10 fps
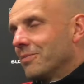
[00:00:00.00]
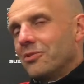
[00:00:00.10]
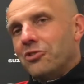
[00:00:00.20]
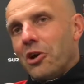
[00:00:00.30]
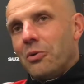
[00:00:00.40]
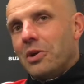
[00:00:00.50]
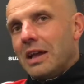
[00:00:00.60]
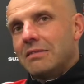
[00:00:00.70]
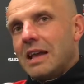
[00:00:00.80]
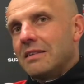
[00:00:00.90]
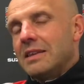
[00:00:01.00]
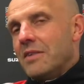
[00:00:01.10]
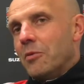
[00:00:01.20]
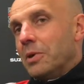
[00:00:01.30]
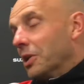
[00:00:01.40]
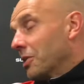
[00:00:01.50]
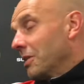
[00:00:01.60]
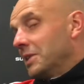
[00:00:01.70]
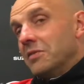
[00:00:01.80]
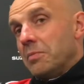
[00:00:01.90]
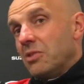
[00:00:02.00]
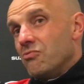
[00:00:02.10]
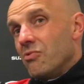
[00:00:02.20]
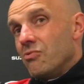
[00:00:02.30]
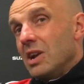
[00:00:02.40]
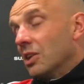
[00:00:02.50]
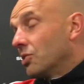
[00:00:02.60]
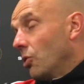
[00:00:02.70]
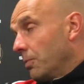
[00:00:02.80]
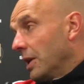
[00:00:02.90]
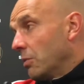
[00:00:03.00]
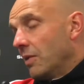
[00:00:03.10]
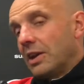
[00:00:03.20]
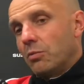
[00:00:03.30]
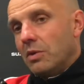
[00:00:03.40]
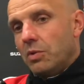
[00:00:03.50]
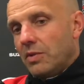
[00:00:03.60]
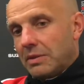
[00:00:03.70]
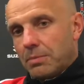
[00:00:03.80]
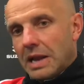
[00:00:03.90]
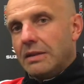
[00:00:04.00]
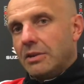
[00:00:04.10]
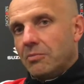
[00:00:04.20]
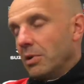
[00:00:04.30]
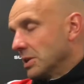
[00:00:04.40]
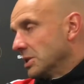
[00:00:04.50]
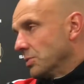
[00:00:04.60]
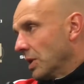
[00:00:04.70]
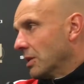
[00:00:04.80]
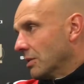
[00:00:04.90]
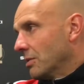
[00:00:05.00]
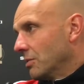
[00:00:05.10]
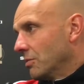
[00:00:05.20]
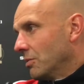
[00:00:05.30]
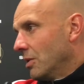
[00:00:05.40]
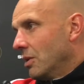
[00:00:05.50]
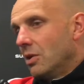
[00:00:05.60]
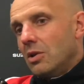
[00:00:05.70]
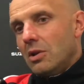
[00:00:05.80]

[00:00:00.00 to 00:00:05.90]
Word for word: So it's it's never been a, it's never been really a topic. We've had we've we've had plenty of pluses we can, mm.